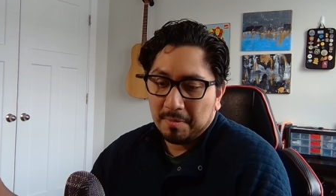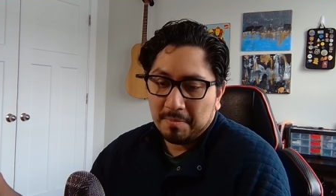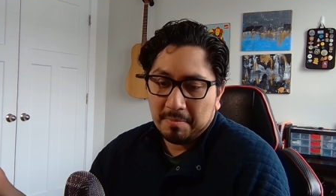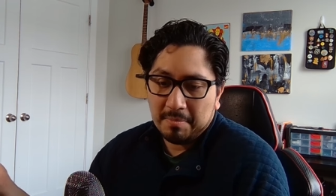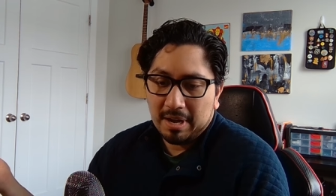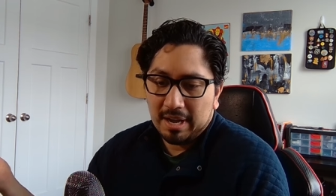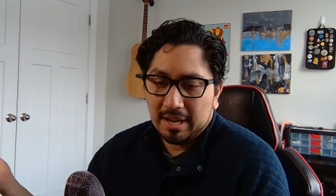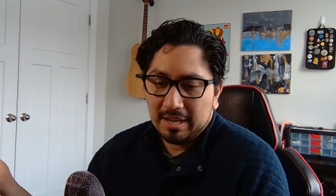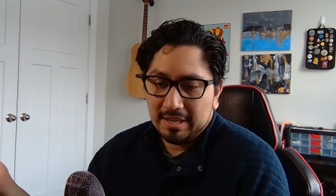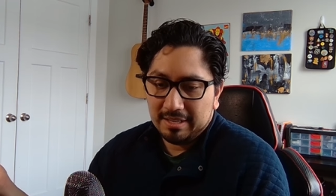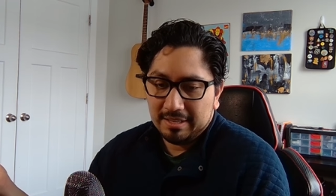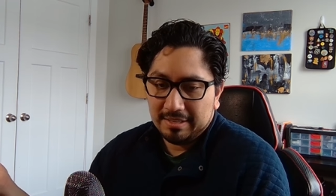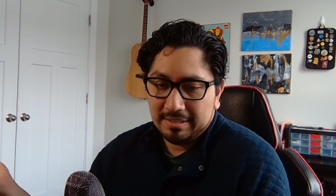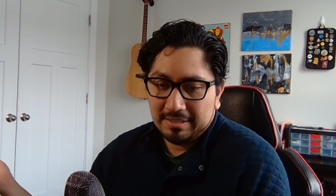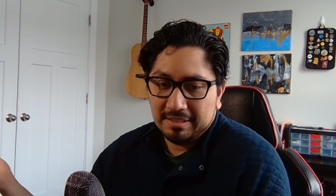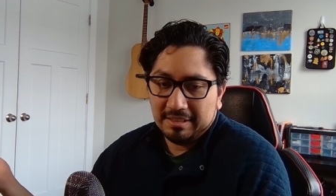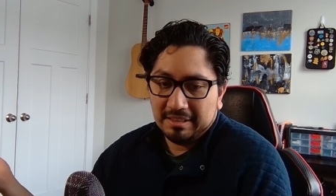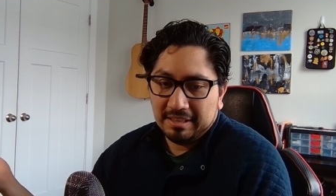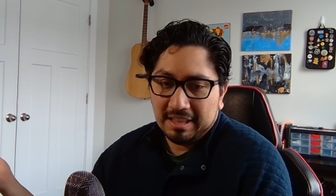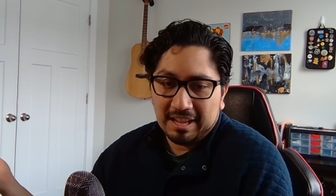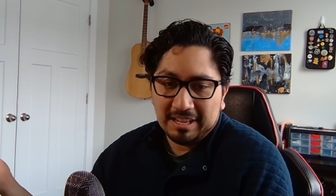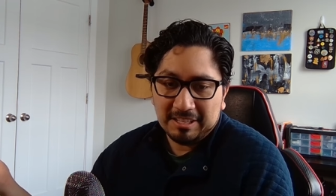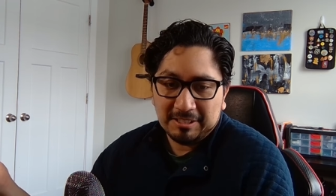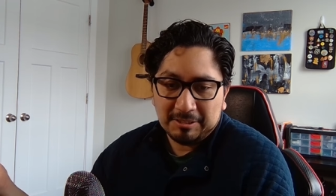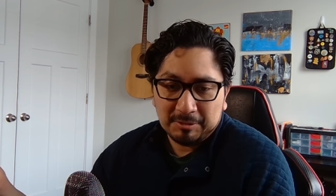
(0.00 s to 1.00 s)
I
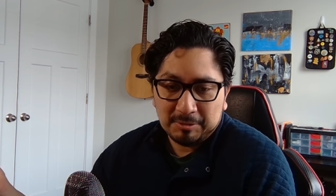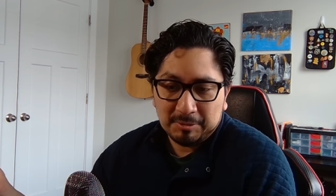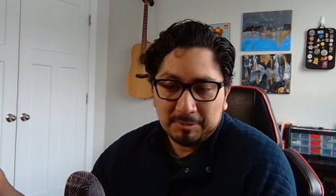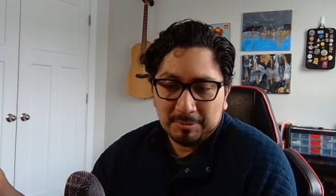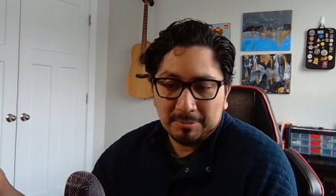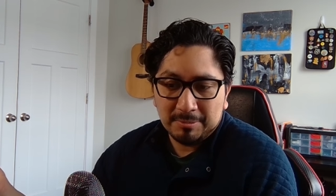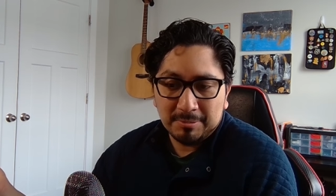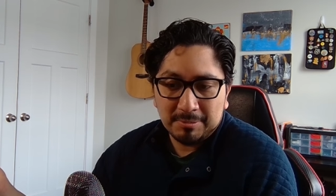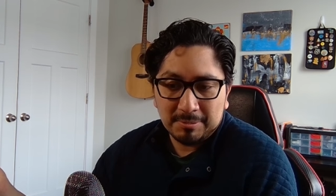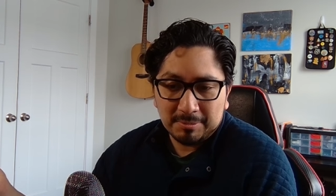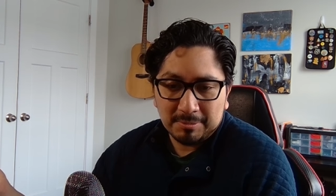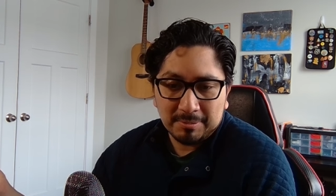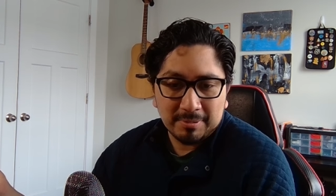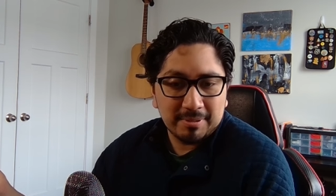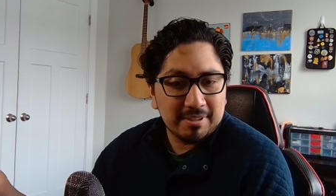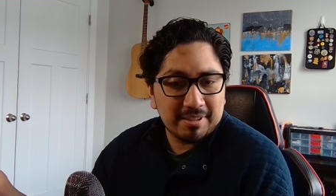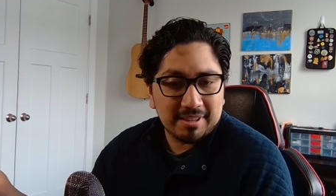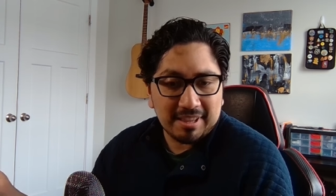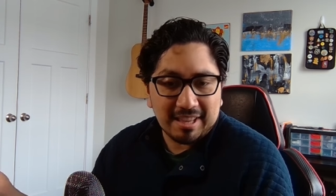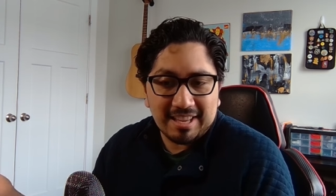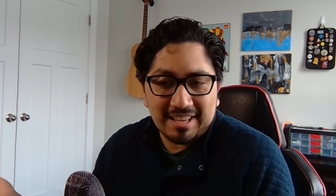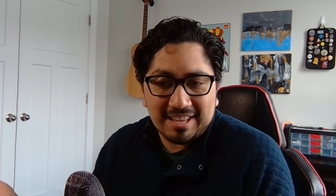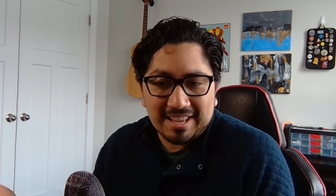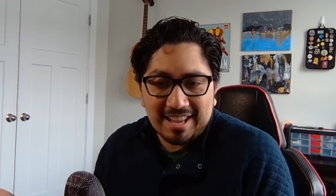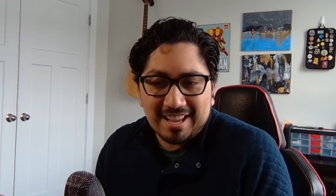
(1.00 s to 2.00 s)
like to
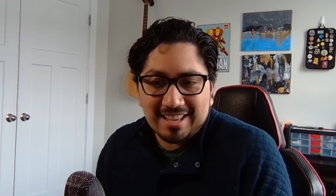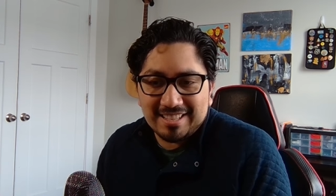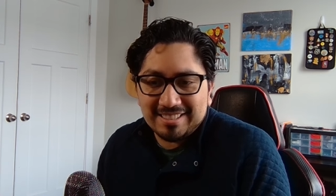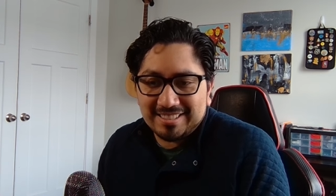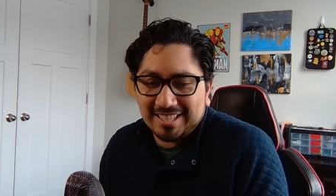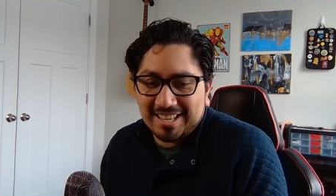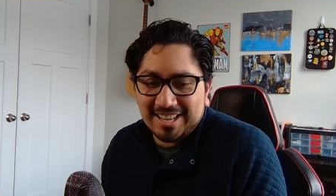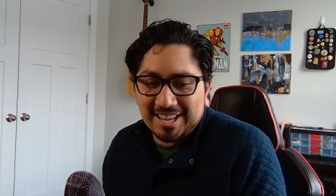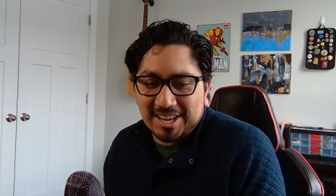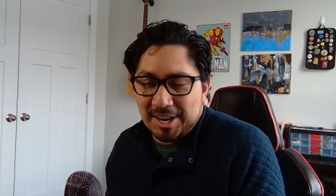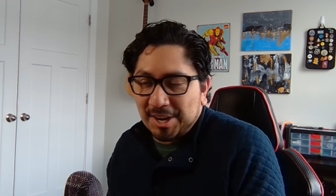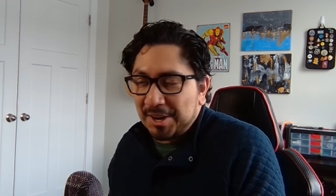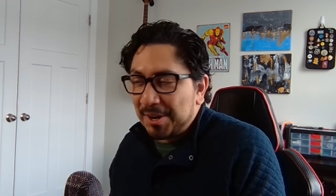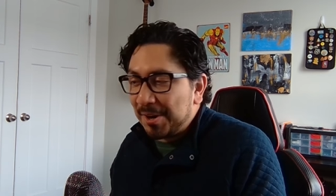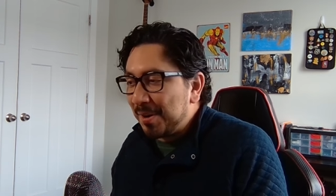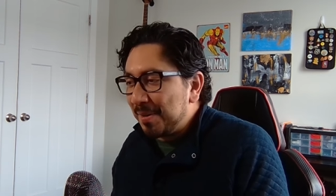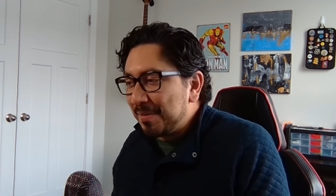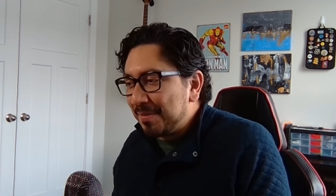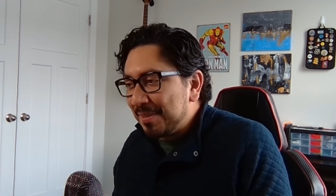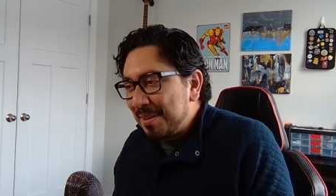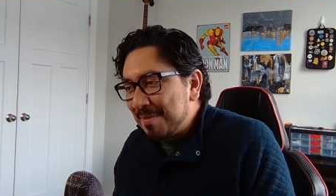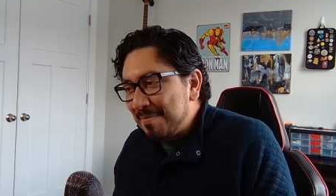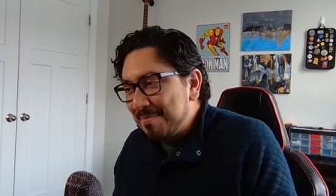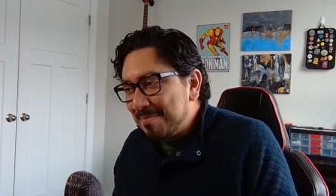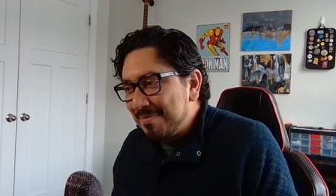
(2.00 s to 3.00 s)
think I take care of
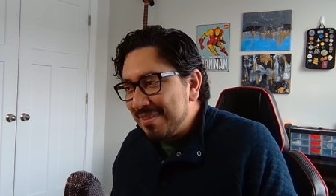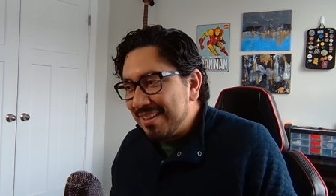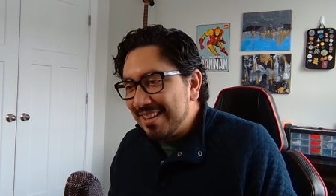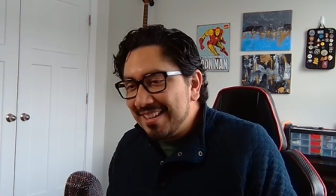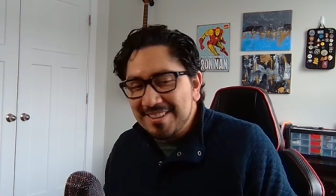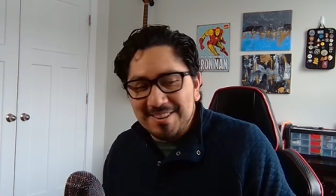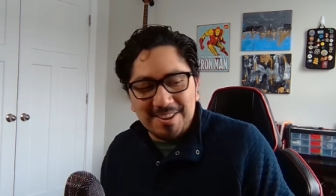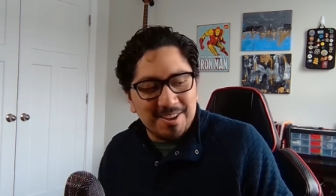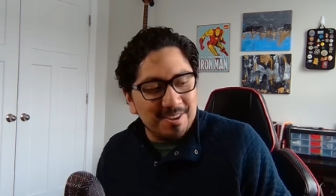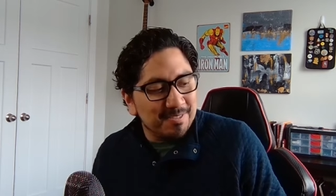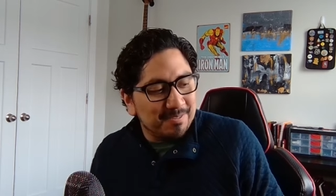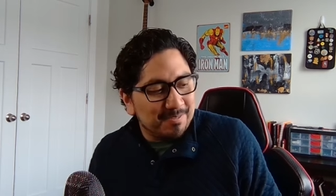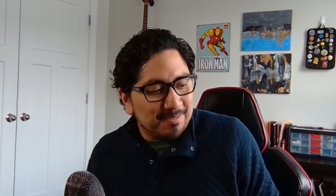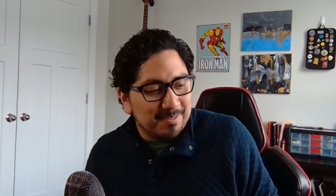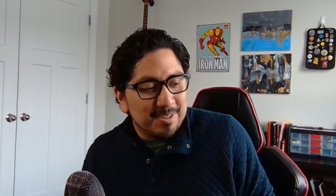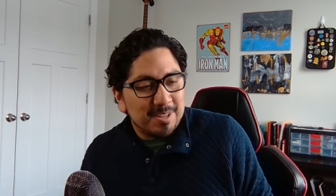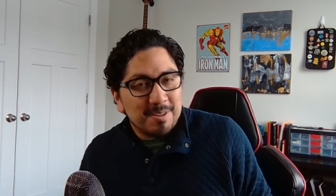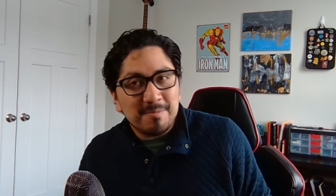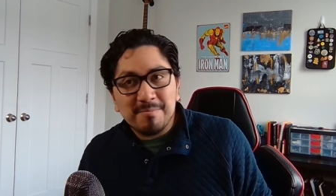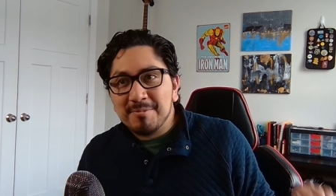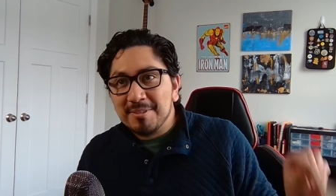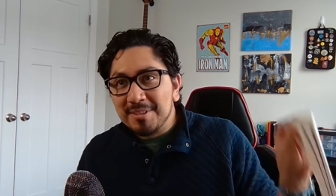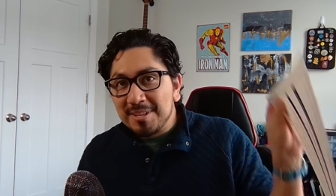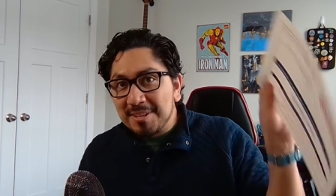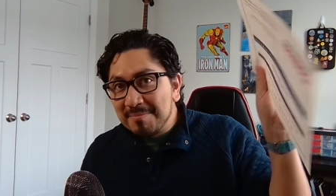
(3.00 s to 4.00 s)
them enough for
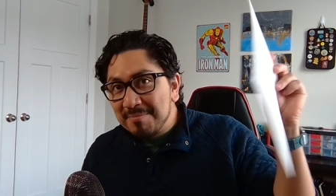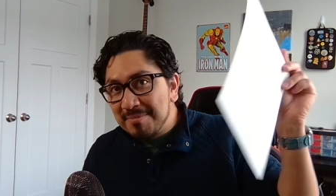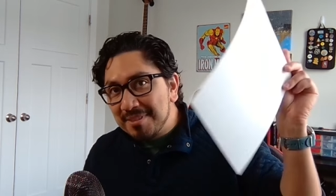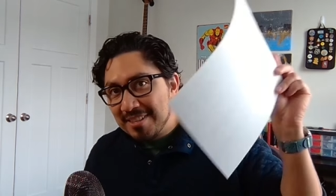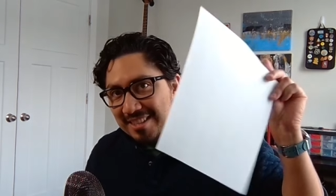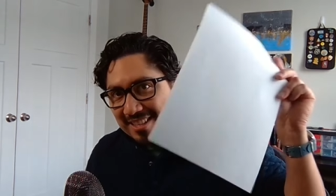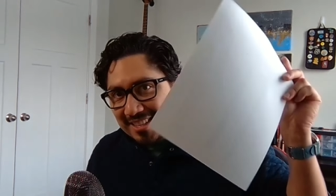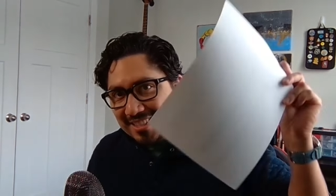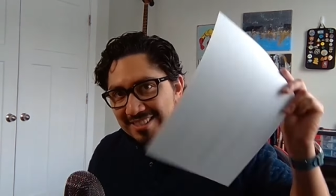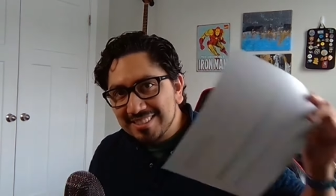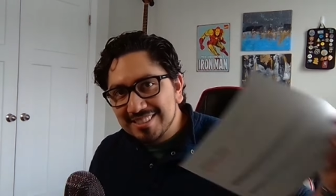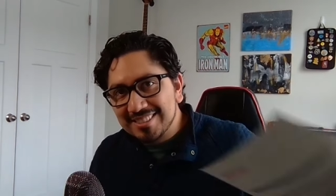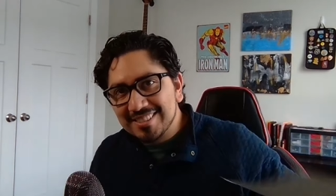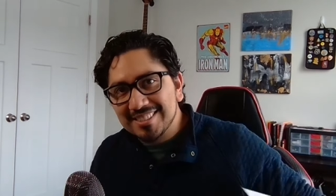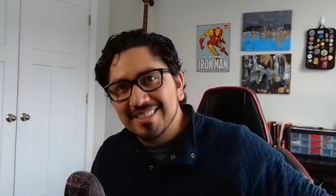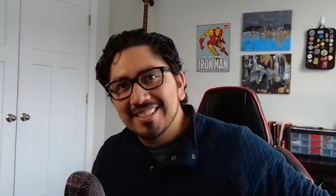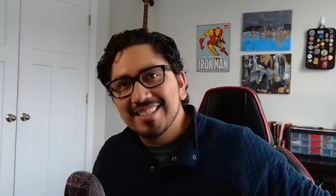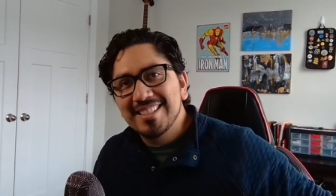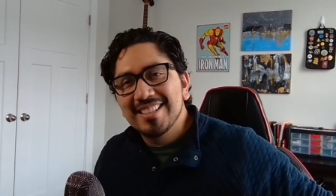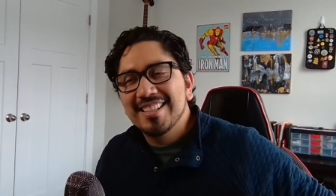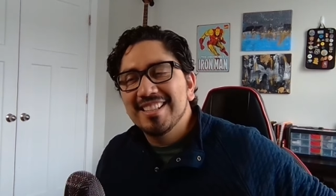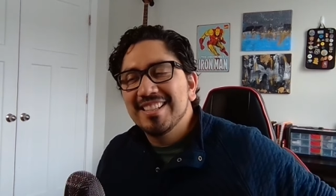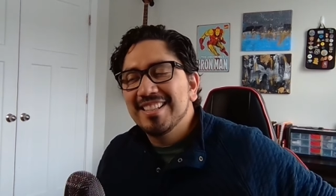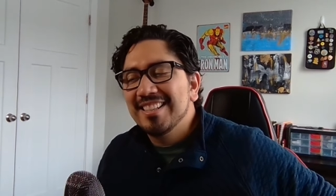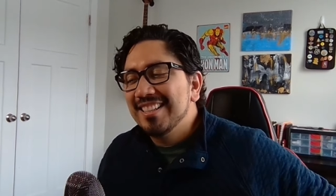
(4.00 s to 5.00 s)
them to give me this.
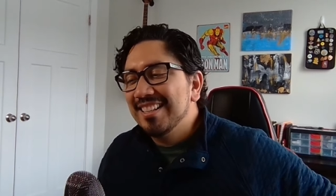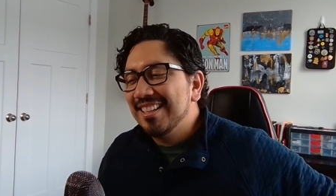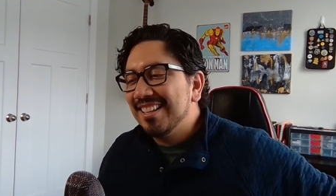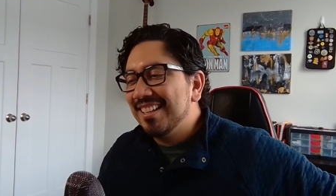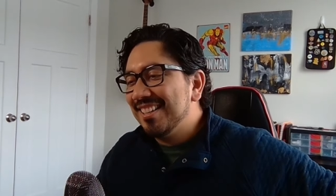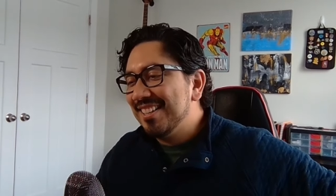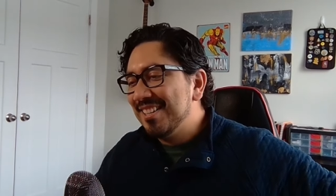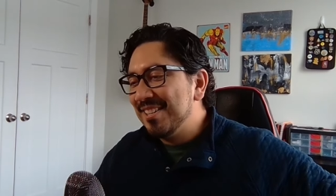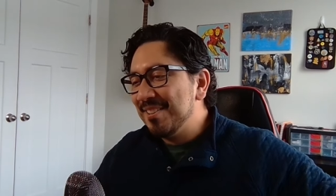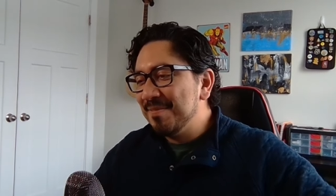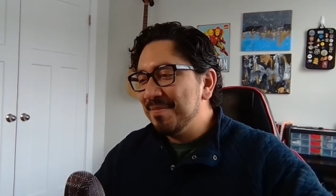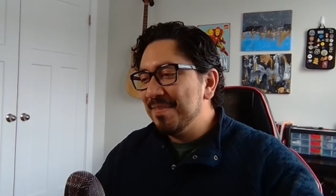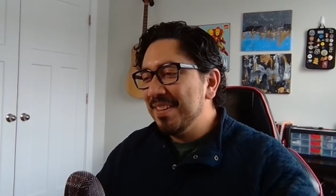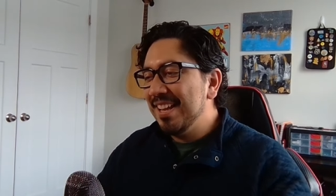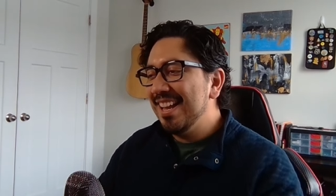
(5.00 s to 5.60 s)
Um,